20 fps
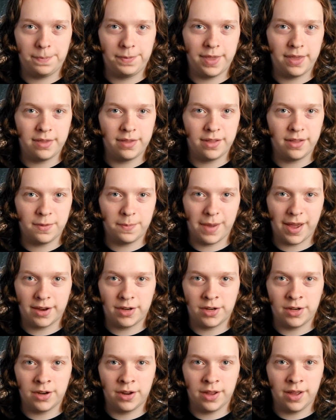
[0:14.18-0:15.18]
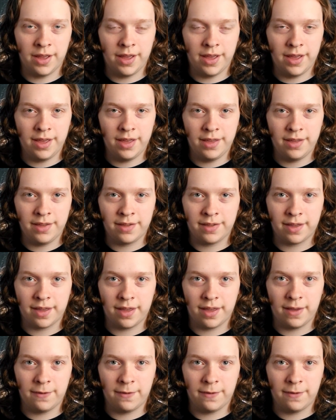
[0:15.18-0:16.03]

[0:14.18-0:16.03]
distance matching is,